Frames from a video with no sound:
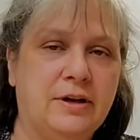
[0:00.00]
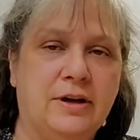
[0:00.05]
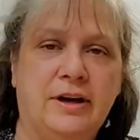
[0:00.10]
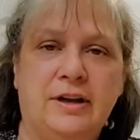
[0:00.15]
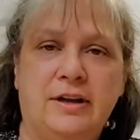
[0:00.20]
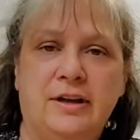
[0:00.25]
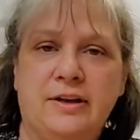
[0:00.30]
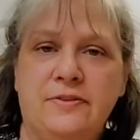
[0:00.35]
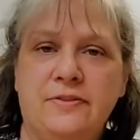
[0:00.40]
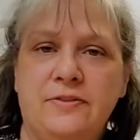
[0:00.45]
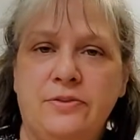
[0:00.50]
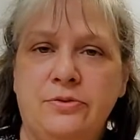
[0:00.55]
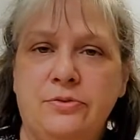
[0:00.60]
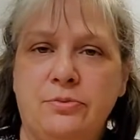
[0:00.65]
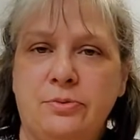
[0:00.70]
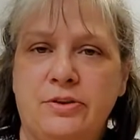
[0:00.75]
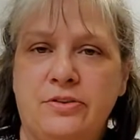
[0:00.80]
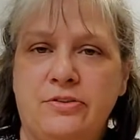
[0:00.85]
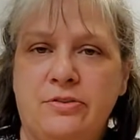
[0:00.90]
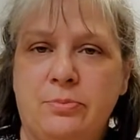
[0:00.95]
I got
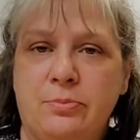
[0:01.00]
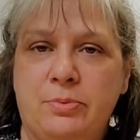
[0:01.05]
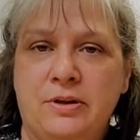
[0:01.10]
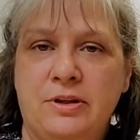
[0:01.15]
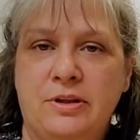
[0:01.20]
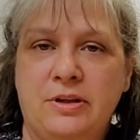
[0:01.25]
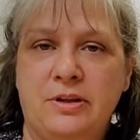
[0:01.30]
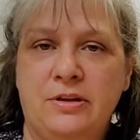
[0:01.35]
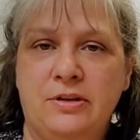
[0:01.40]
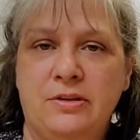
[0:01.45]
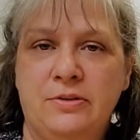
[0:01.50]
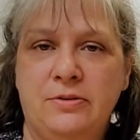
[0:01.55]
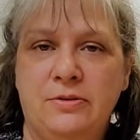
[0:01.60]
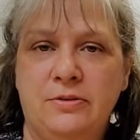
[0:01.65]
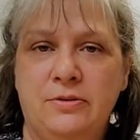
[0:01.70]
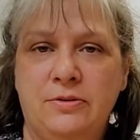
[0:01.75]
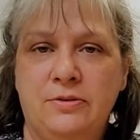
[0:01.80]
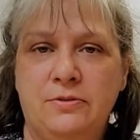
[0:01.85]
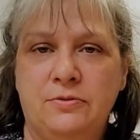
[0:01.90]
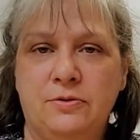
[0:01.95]
this recipe
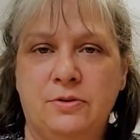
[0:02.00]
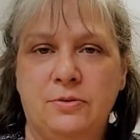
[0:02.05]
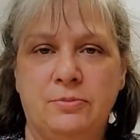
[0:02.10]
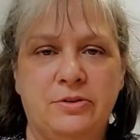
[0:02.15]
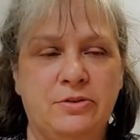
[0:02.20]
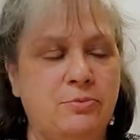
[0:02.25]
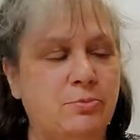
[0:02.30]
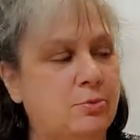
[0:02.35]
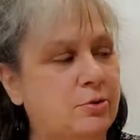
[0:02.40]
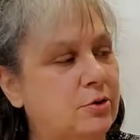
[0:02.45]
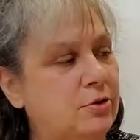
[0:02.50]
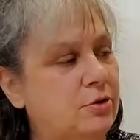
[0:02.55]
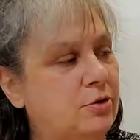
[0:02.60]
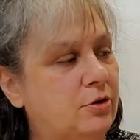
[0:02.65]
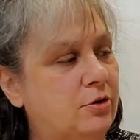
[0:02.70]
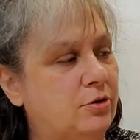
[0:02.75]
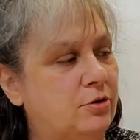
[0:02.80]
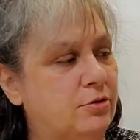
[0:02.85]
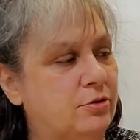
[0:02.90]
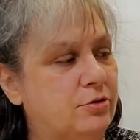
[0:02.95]
from this book
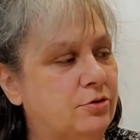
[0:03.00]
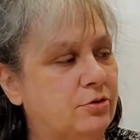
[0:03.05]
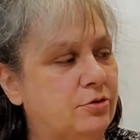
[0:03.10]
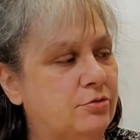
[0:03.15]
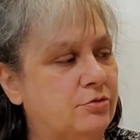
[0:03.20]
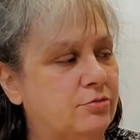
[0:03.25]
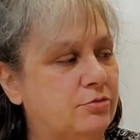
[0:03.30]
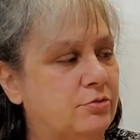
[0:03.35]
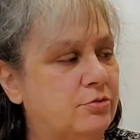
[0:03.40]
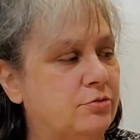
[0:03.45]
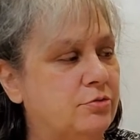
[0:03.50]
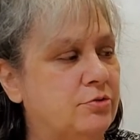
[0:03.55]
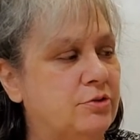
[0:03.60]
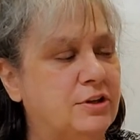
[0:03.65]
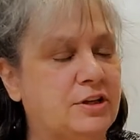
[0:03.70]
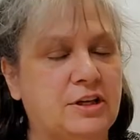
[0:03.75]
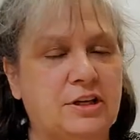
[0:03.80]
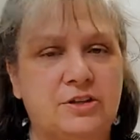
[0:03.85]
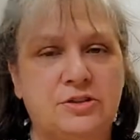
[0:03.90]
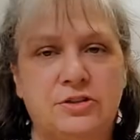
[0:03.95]
called Through
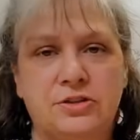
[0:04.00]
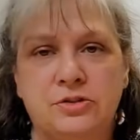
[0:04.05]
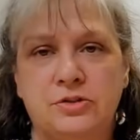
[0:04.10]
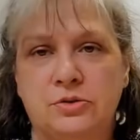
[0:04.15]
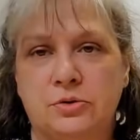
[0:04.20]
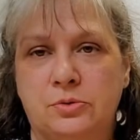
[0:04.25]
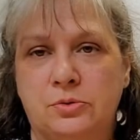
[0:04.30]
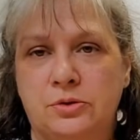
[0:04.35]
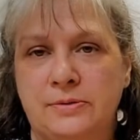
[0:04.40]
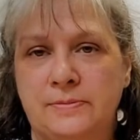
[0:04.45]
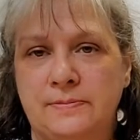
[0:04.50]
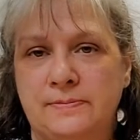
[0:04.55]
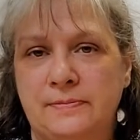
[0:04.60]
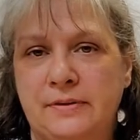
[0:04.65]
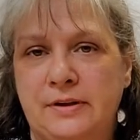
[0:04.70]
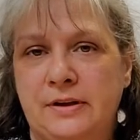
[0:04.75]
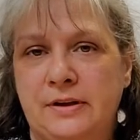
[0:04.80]
the Kitchen Door,